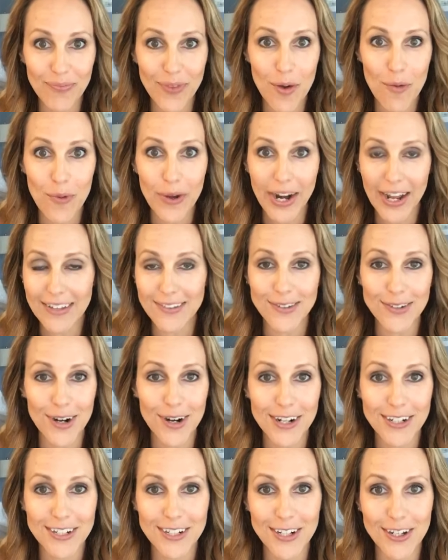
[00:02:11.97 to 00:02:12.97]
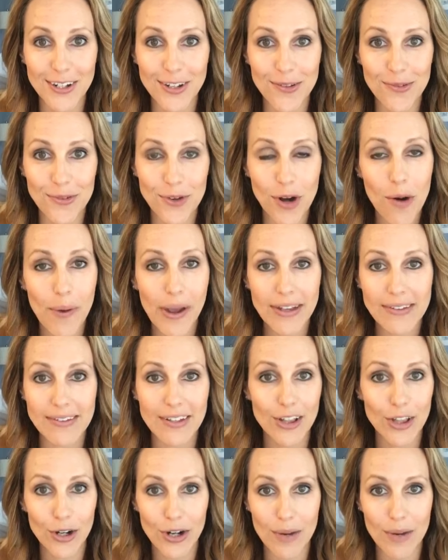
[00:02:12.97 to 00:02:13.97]
when I started to use Norwex
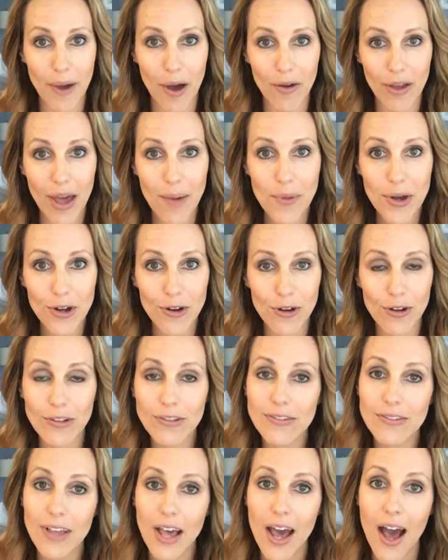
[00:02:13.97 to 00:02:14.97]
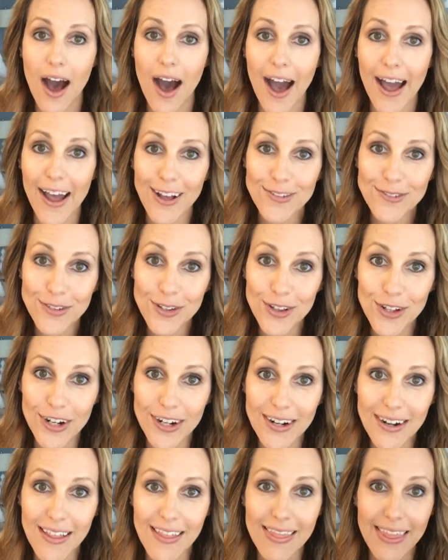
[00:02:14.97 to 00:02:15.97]
and learn about chemicals, I also
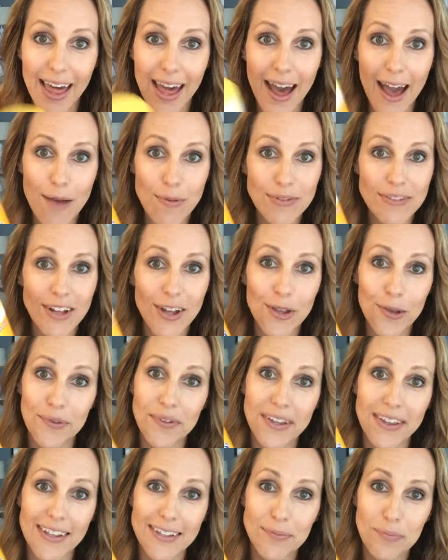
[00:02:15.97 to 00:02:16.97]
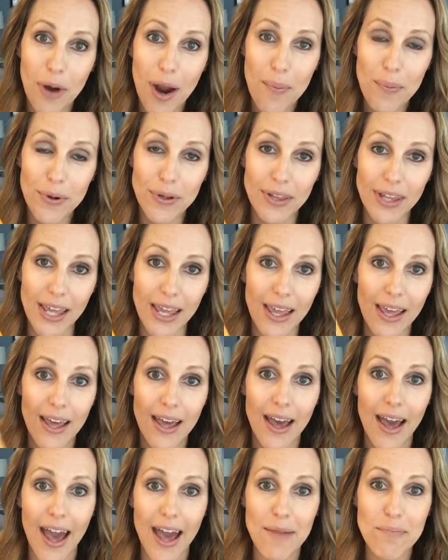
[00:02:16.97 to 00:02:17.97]
learned that I was not using these properly,
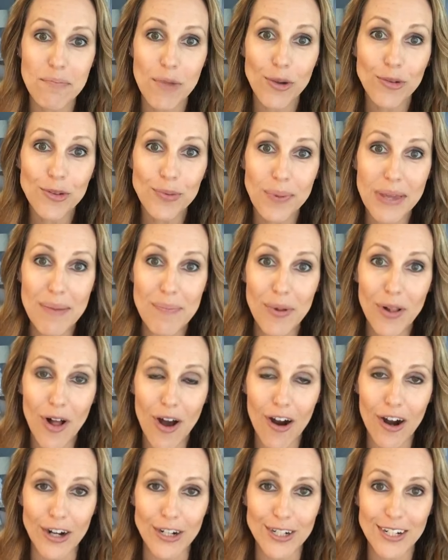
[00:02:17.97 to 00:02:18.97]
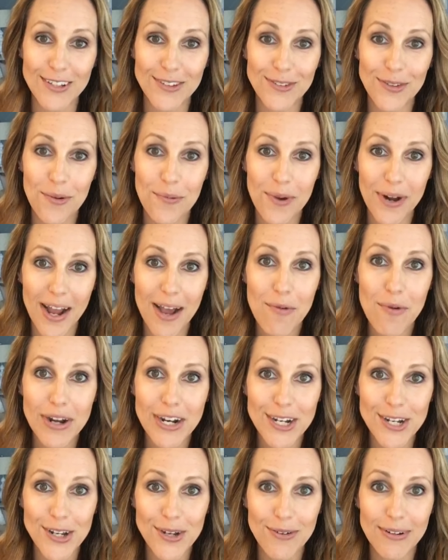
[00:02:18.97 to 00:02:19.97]
and most people aren't. And so what I want
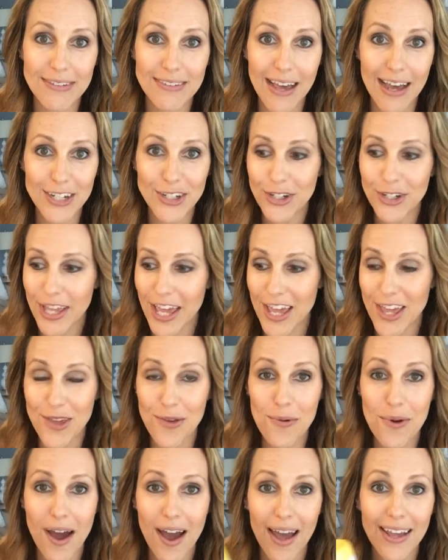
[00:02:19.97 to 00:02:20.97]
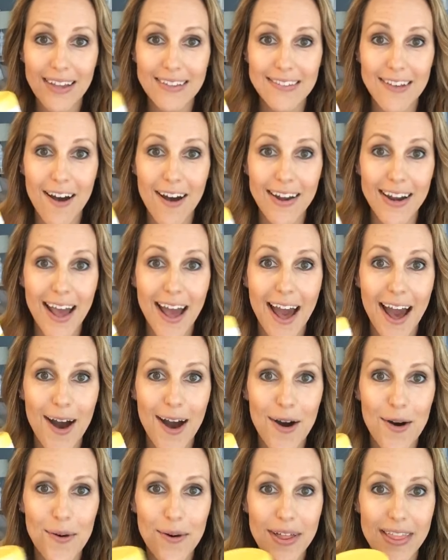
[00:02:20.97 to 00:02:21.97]
to do is educate you guys on
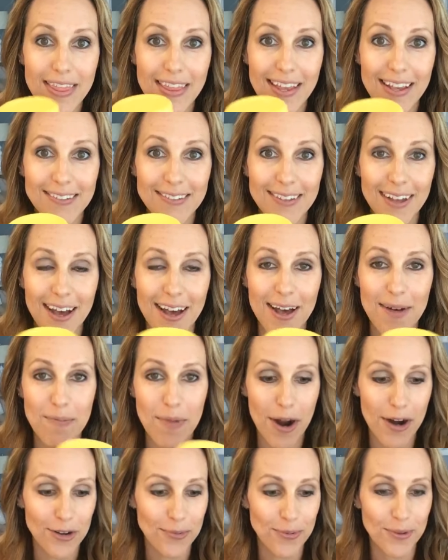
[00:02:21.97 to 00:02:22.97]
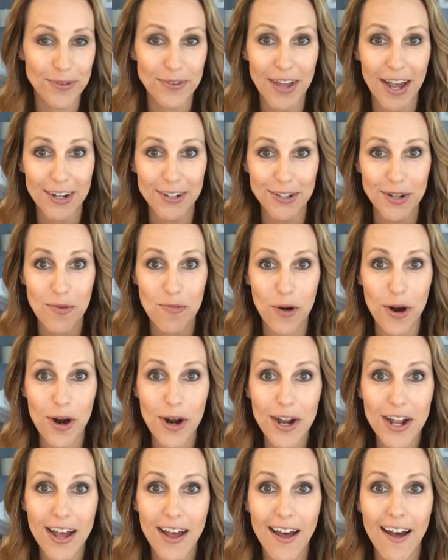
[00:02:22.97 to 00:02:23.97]
how these are supposed to actually
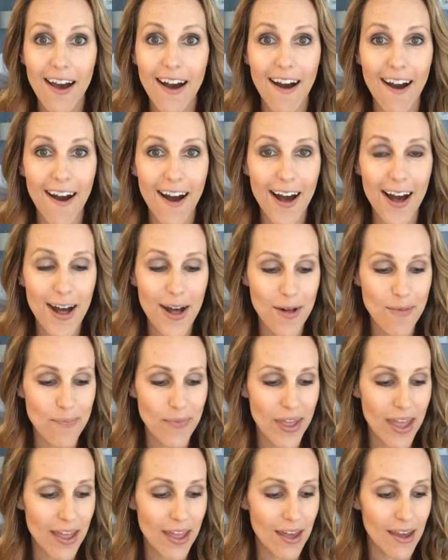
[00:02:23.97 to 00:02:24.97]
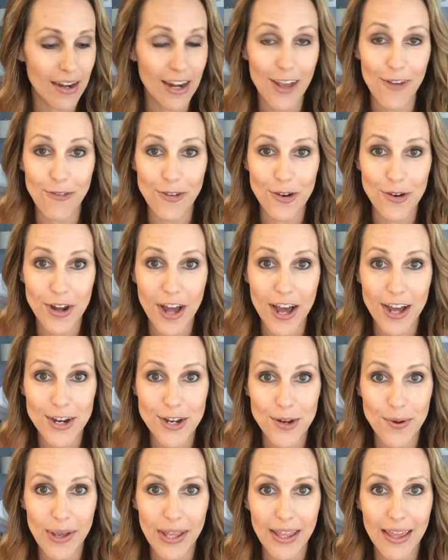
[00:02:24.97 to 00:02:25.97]
work. And if you're not
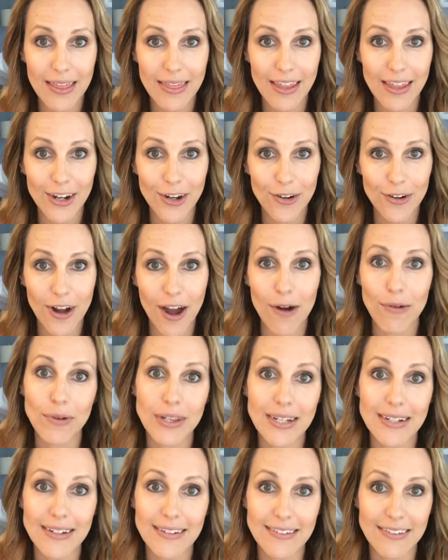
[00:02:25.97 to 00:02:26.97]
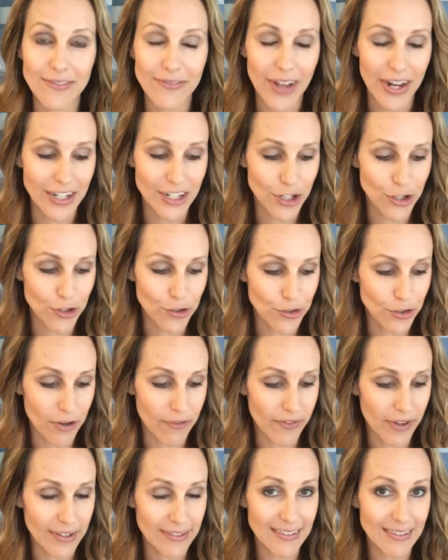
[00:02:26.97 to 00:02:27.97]
doing it, then you're not really disinfecting your
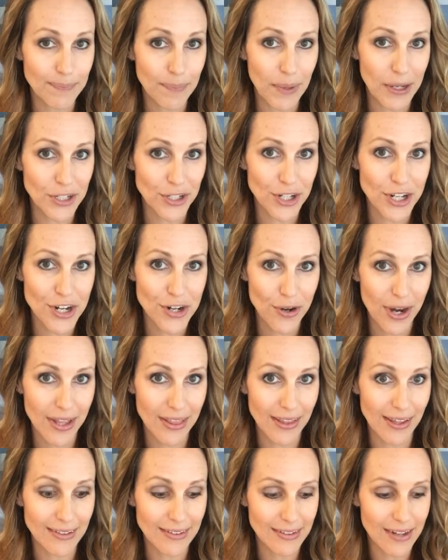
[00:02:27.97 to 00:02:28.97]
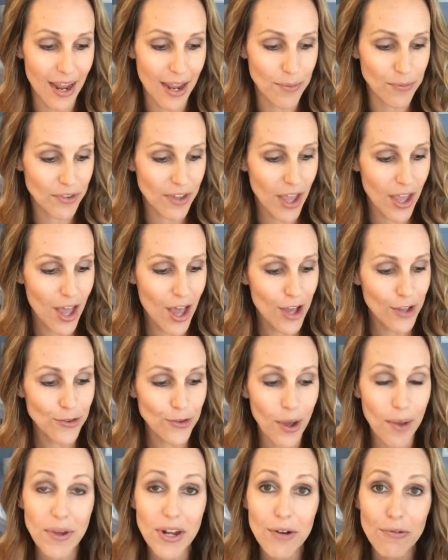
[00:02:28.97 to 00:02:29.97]
surface, especially during these times.
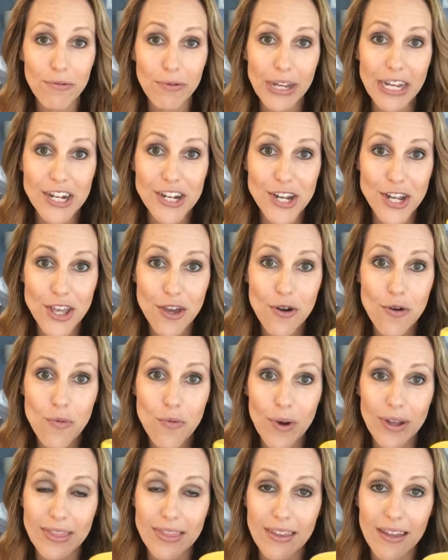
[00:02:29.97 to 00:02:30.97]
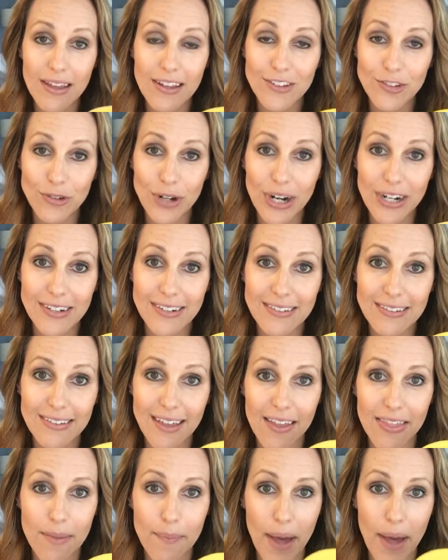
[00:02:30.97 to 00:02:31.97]
So I'm going to read to you what the instructions say
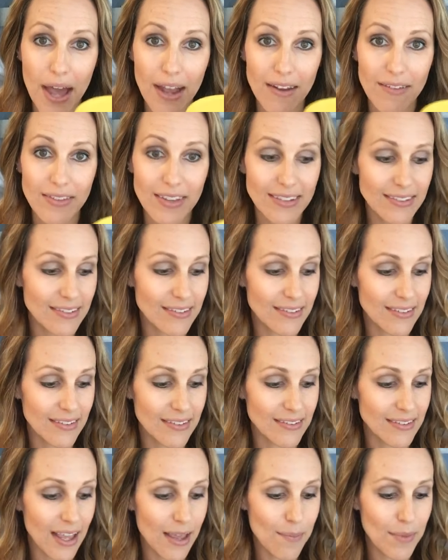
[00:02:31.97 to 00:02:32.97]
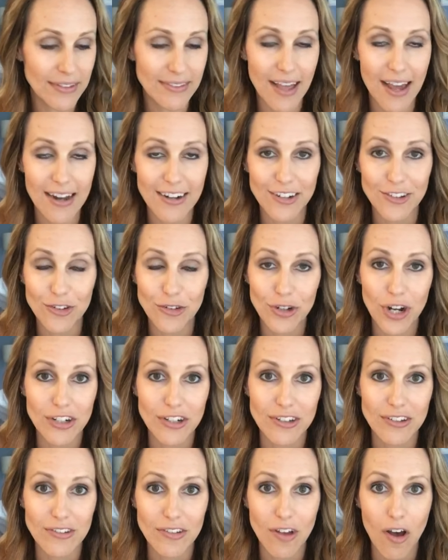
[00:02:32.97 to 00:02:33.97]
on the back of this. This is the same exact
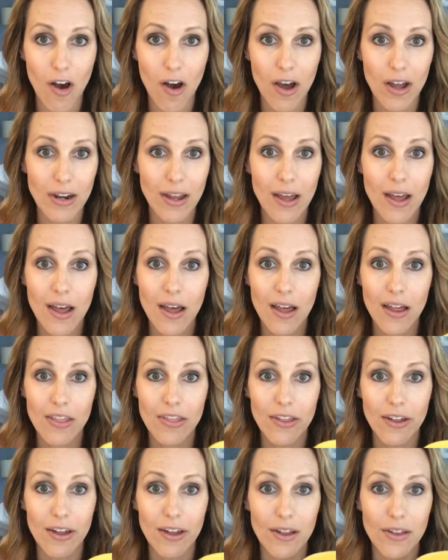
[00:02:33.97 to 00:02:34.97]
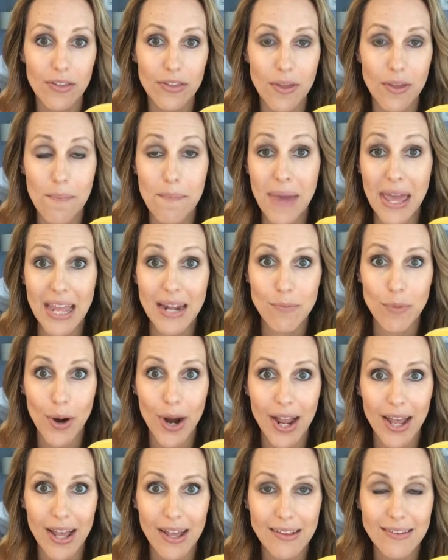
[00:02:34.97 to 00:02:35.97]
instructions on the main
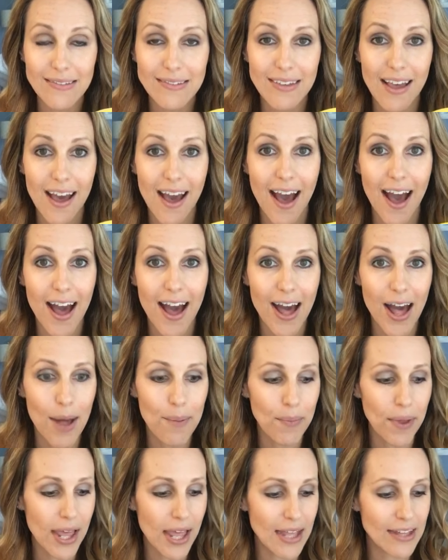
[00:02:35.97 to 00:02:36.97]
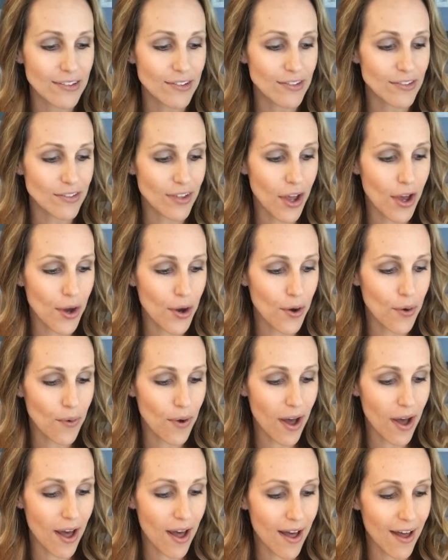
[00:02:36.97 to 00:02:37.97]
brands. And
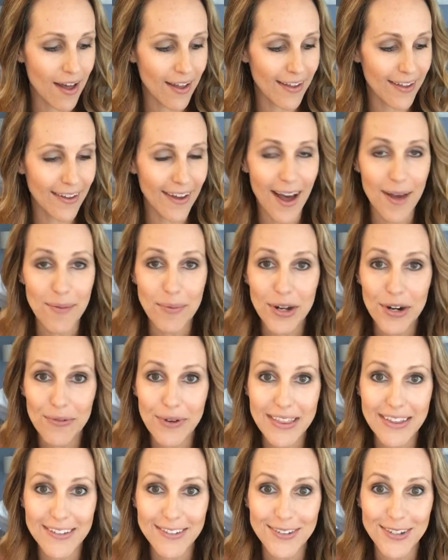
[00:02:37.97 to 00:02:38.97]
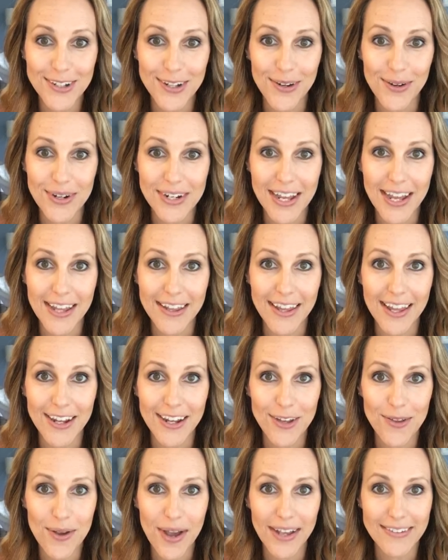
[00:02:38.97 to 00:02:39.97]
so I'm going to read these to you, and then
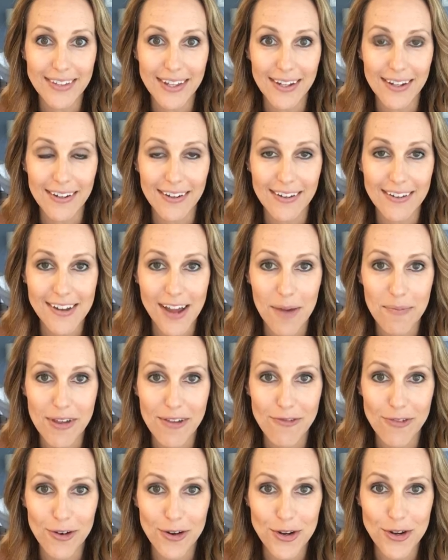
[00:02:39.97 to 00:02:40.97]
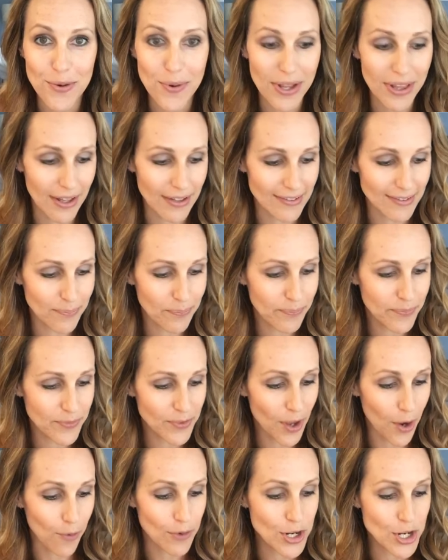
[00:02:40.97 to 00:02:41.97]
you guys can tell me if you're doing this.
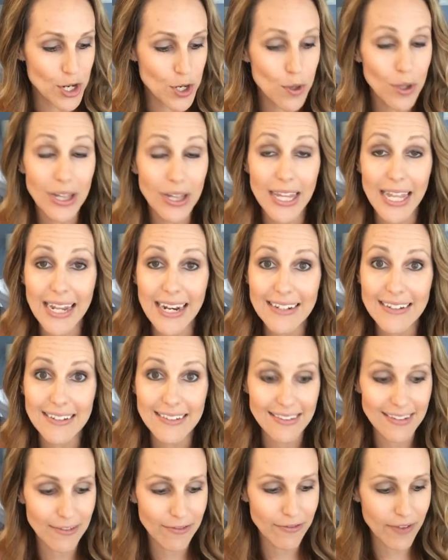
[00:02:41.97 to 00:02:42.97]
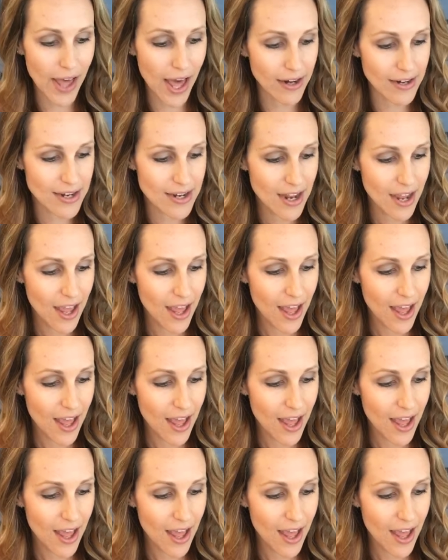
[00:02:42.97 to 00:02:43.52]
So, to clean and disinfect.